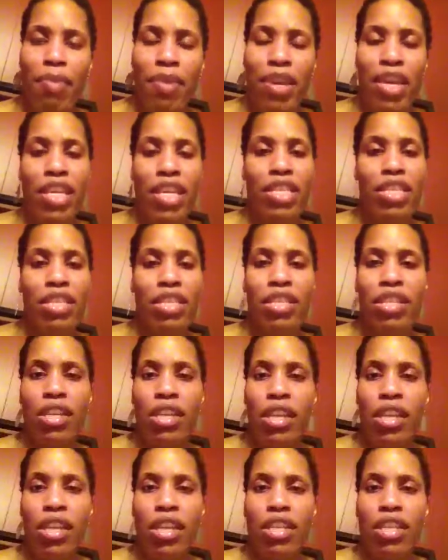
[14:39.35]
Because
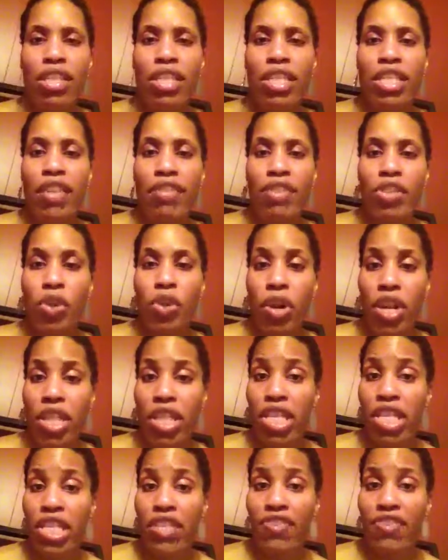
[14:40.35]
since I've started
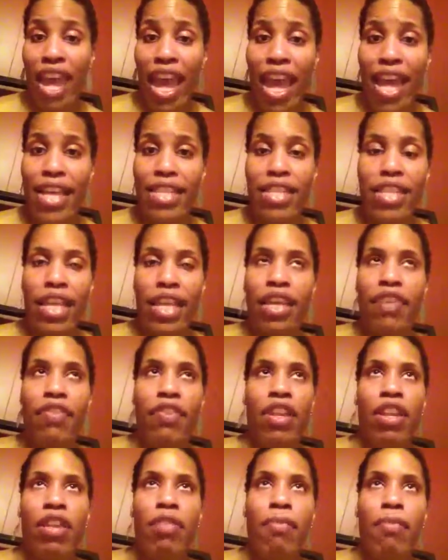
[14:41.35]
this fast, like
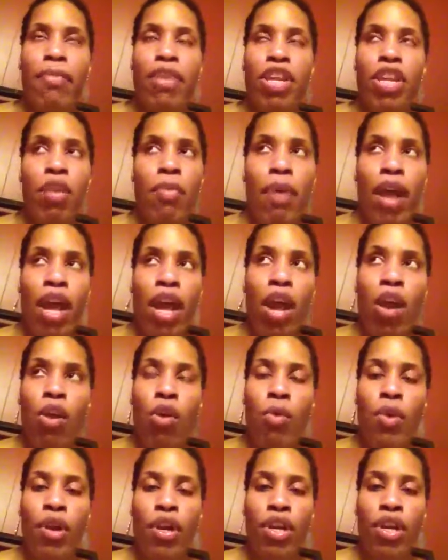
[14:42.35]
even my
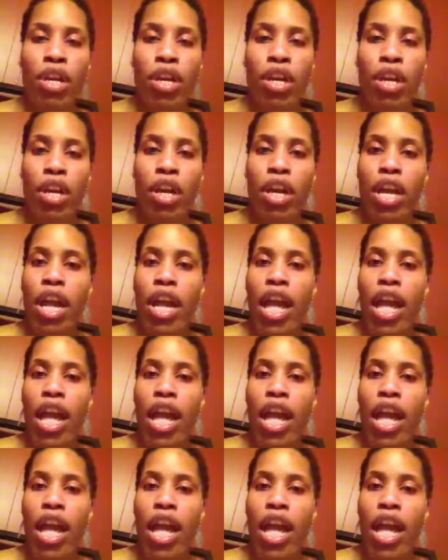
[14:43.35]
coworker,